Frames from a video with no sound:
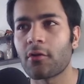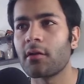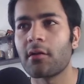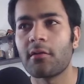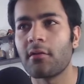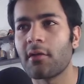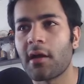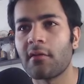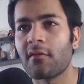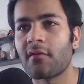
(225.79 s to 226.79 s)
torch
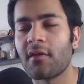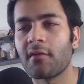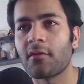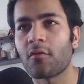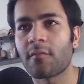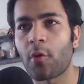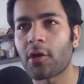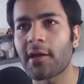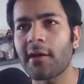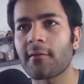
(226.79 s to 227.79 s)
and just change it to
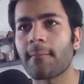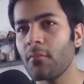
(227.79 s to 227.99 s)
spotlight